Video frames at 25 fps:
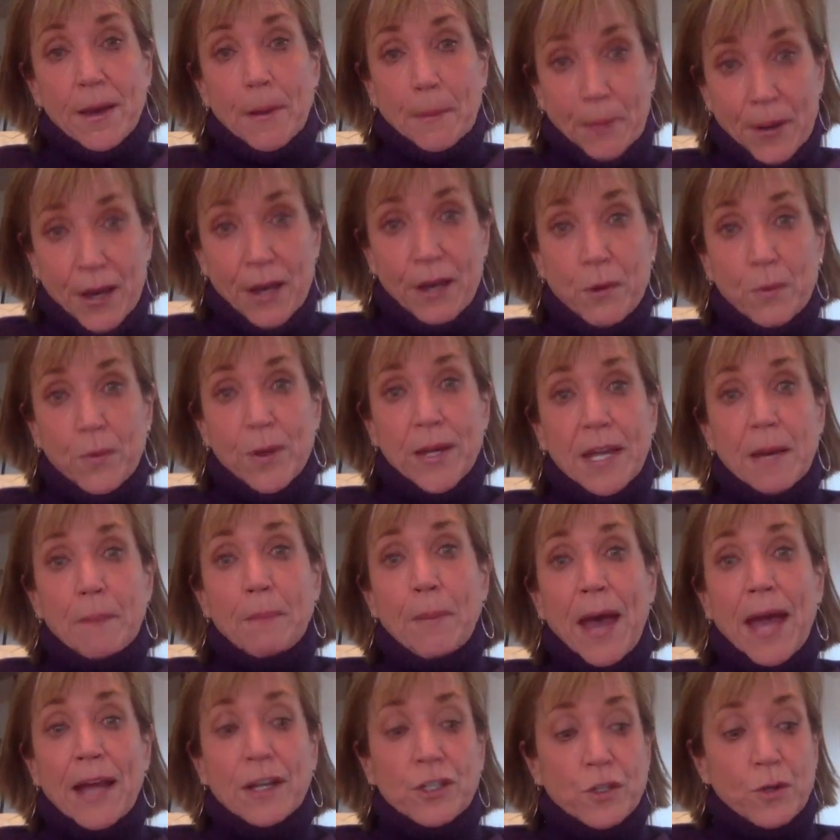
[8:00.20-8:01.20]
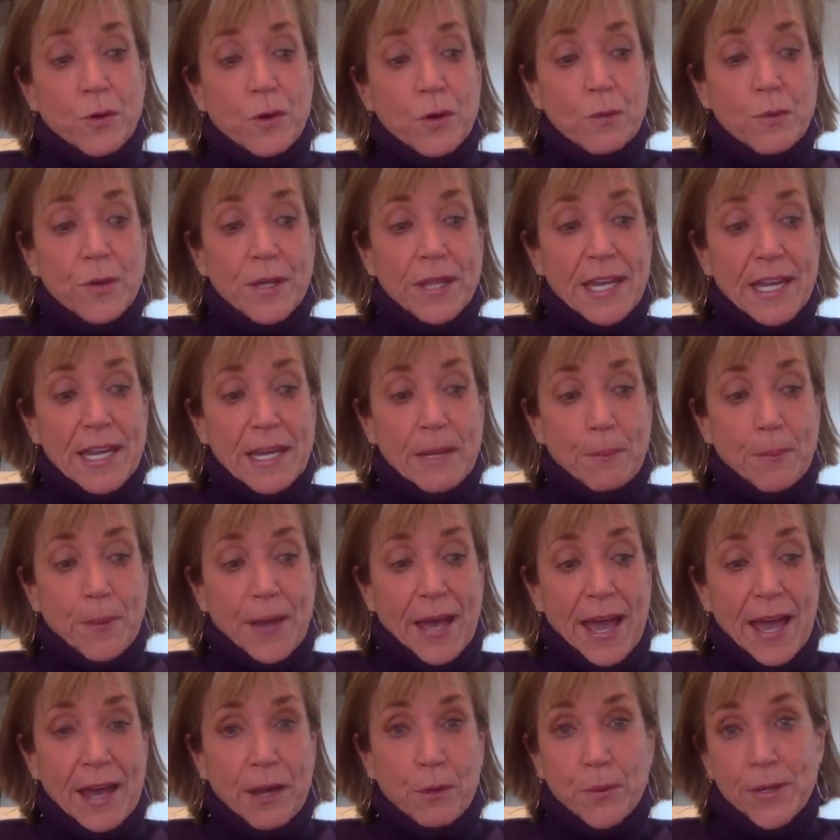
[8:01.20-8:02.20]
But we get back to it when they get
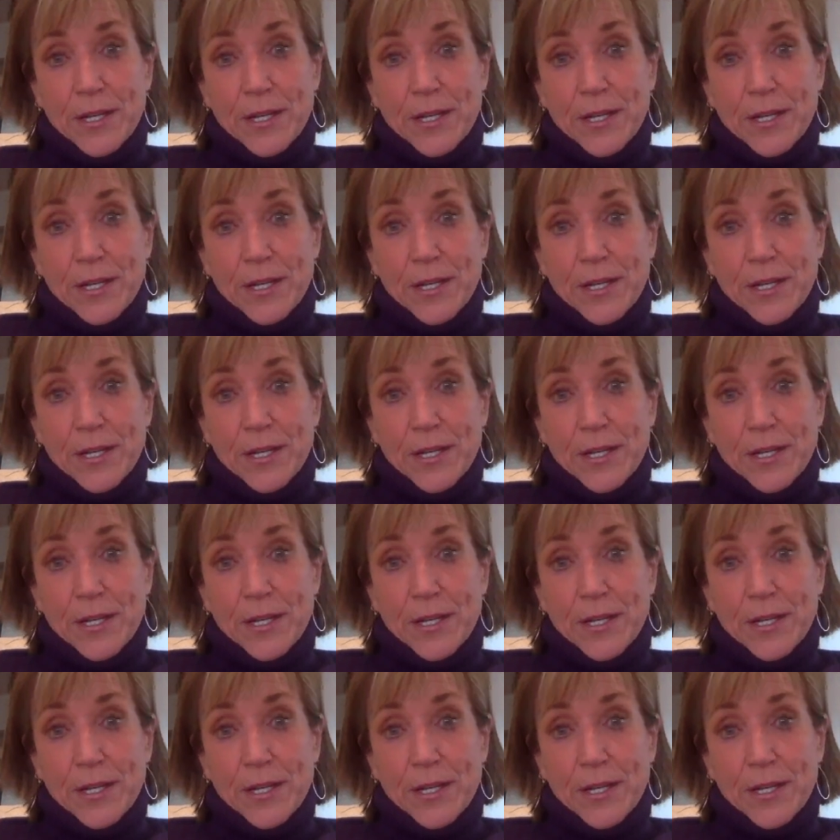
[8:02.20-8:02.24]
back.